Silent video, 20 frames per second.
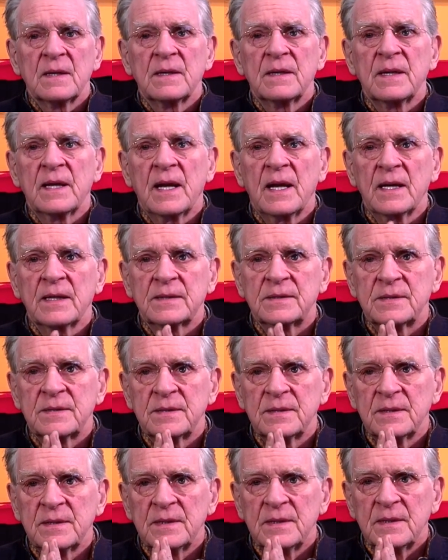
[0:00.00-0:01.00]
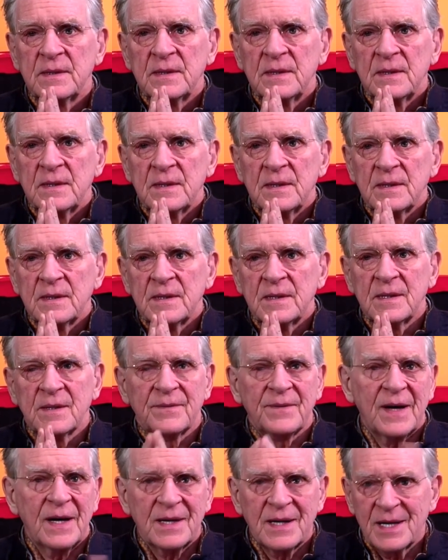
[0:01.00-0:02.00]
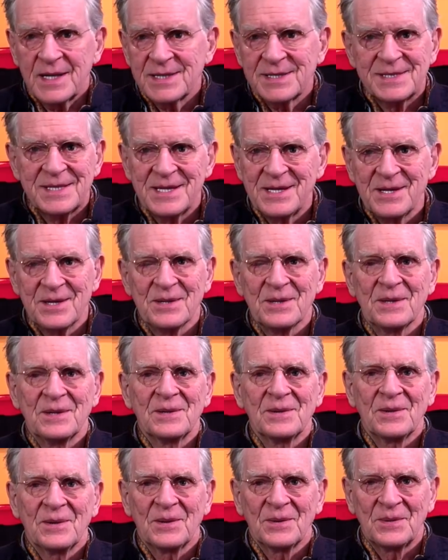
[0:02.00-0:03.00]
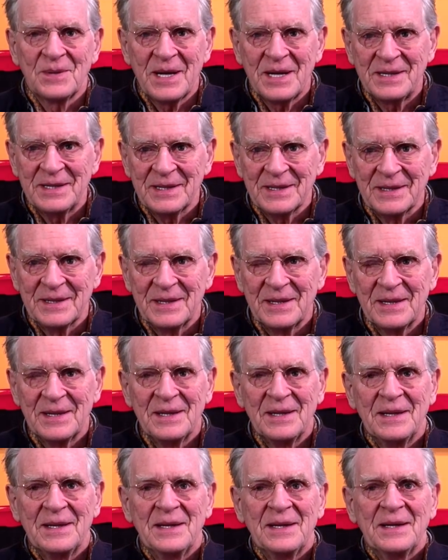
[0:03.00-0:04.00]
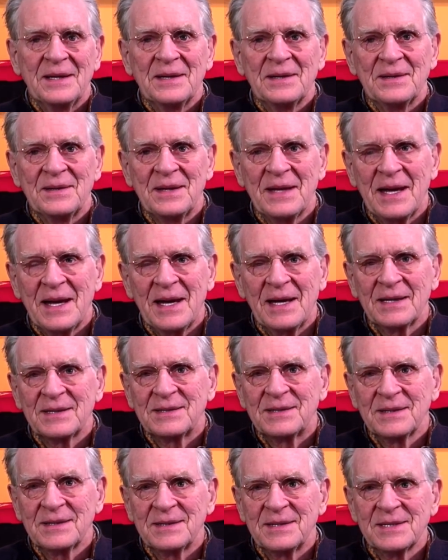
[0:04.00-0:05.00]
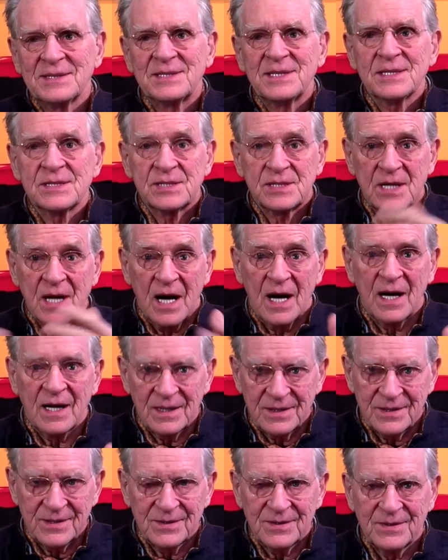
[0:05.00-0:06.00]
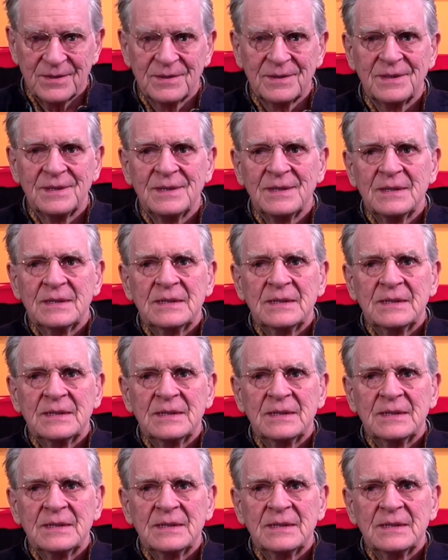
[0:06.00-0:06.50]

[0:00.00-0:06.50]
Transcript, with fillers: That Nirvana is here already. That this is God, you know.